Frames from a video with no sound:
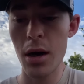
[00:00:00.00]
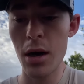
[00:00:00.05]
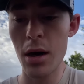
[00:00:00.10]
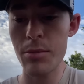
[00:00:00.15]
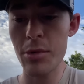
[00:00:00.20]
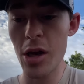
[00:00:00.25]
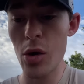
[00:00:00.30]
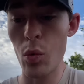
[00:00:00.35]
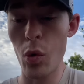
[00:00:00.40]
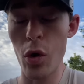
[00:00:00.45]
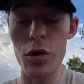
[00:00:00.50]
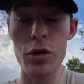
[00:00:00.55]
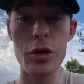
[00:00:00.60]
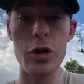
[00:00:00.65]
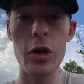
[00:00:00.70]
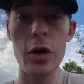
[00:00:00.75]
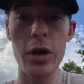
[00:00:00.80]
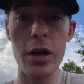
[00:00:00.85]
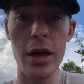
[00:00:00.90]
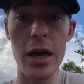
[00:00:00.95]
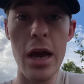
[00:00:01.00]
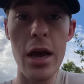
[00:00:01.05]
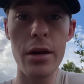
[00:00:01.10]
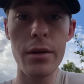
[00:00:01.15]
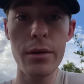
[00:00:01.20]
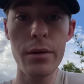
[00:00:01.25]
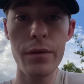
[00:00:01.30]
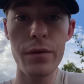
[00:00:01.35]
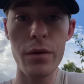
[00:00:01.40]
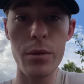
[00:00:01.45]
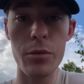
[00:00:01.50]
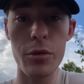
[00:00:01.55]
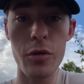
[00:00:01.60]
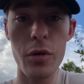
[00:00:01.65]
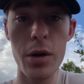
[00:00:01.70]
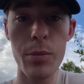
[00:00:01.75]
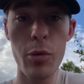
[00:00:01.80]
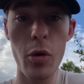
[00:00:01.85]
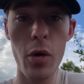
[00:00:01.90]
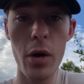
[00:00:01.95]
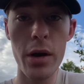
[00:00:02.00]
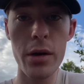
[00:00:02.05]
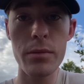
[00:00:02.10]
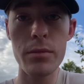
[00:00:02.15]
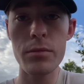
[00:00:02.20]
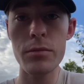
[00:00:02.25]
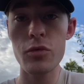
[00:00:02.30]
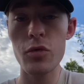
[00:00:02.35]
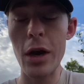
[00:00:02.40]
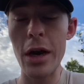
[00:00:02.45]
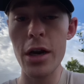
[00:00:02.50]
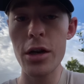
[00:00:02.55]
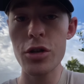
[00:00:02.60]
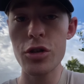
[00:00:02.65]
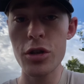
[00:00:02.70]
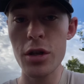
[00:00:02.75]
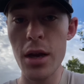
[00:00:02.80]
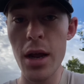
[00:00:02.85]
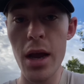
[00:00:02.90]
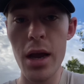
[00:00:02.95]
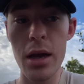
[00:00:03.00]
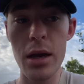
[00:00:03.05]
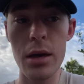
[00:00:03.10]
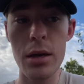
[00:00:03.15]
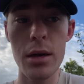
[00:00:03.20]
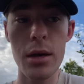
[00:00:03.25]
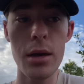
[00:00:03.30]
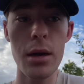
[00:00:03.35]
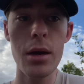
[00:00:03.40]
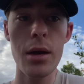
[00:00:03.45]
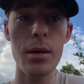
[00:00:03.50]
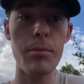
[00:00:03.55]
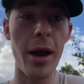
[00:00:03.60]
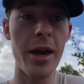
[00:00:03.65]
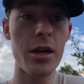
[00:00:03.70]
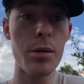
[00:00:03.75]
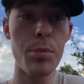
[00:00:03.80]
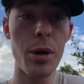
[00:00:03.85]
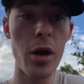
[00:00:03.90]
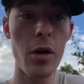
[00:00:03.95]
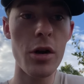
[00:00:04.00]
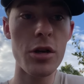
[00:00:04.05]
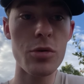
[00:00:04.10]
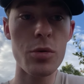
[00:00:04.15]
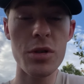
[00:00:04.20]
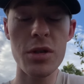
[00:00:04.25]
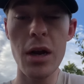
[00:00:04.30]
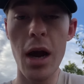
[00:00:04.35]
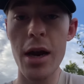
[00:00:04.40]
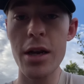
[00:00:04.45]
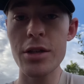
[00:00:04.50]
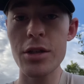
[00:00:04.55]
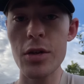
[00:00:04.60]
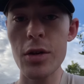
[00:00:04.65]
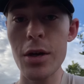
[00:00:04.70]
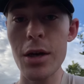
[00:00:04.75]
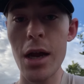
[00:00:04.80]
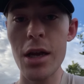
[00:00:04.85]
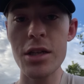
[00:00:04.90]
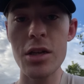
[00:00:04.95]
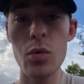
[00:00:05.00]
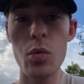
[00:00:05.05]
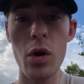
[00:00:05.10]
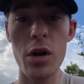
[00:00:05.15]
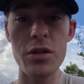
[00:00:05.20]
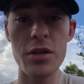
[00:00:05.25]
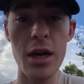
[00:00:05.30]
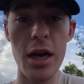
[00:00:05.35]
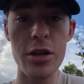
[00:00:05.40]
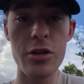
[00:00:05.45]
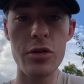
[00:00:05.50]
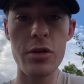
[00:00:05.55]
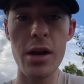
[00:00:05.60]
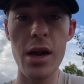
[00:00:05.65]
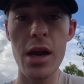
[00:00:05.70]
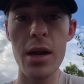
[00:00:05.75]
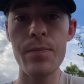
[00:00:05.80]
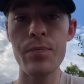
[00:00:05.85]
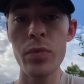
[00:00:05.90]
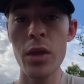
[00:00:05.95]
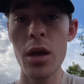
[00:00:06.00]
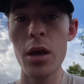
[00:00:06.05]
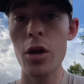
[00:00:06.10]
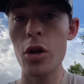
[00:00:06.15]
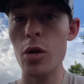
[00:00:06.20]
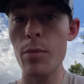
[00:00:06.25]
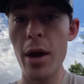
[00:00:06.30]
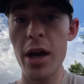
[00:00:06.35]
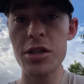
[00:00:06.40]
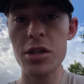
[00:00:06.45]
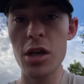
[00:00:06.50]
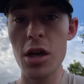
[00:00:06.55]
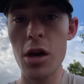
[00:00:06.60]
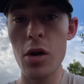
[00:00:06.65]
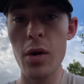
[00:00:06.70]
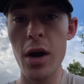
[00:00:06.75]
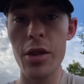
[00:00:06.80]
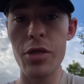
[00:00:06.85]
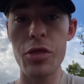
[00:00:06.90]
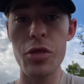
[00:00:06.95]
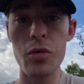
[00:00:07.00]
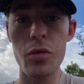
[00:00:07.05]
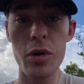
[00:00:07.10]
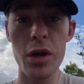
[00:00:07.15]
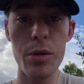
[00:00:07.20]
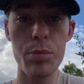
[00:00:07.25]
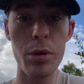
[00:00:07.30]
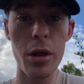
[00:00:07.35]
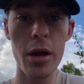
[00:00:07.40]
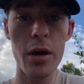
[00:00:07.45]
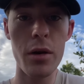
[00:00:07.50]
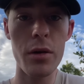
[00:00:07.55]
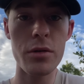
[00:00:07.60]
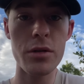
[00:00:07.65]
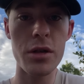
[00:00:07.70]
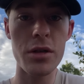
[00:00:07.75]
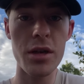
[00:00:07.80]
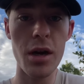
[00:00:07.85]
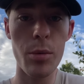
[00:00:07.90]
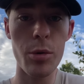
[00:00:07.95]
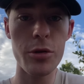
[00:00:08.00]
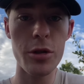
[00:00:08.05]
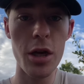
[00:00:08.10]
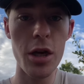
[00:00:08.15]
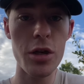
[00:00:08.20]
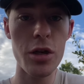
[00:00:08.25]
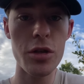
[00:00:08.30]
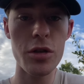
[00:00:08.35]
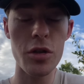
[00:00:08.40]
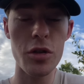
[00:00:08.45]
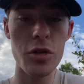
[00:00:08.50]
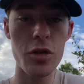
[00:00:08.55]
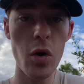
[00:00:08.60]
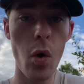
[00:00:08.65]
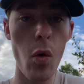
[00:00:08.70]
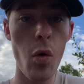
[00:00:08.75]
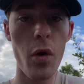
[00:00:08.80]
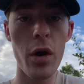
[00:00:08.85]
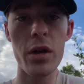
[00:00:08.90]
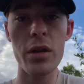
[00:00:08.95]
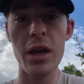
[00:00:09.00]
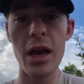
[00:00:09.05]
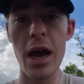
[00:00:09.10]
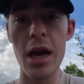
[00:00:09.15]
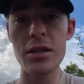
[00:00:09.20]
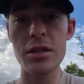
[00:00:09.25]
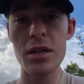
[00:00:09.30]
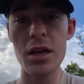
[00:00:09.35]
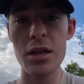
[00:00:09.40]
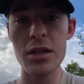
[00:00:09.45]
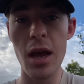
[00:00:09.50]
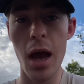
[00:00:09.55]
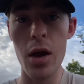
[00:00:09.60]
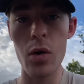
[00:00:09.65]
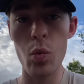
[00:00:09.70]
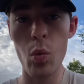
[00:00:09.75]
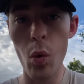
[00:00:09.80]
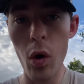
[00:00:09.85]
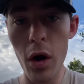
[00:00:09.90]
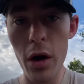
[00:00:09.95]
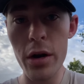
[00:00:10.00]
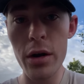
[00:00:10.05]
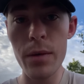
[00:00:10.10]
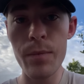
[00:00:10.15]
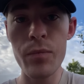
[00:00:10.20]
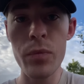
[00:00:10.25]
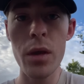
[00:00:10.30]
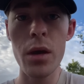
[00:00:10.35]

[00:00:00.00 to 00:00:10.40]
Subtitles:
They weren't good again from three-point range today. Micah Parrish was not as good as he was yesterday. New Mexico had 3 players in double digits in scoring. The Aztecs had 1.